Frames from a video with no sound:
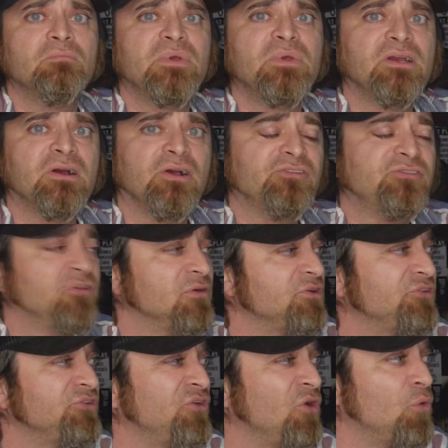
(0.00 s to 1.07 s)
because
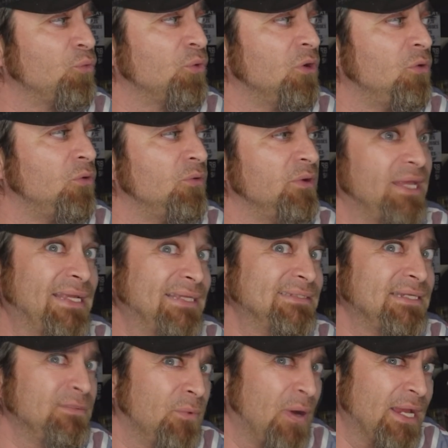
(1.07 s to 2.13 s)
there is no real
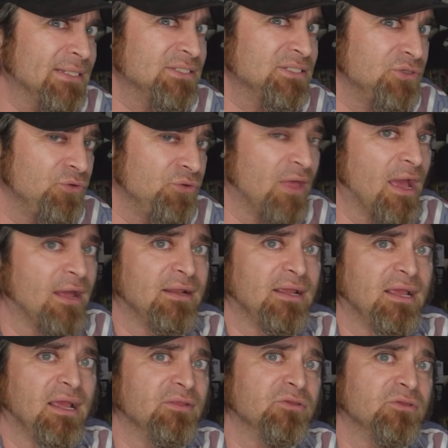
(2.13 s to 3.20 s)
easy way to do that
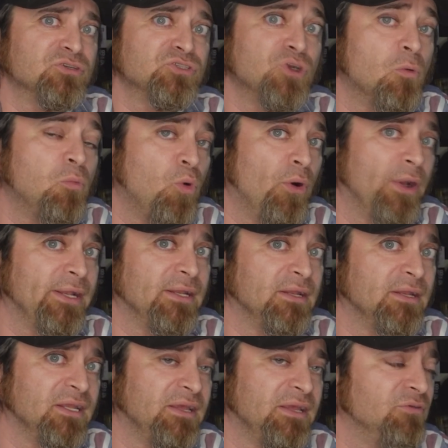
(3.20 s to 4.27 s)
and there's no point
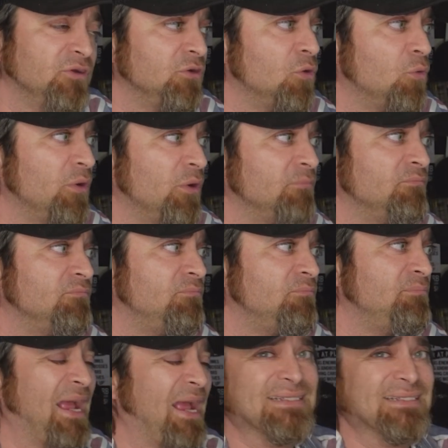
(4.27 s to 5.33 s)
in even going
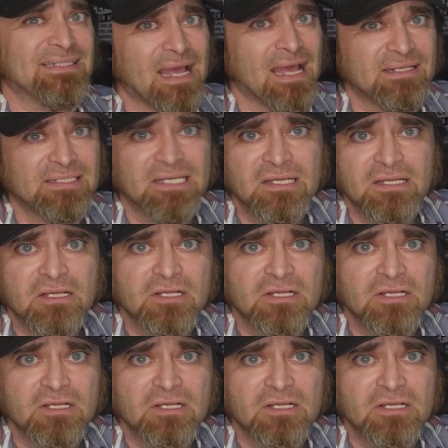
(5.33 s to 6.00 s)
past that.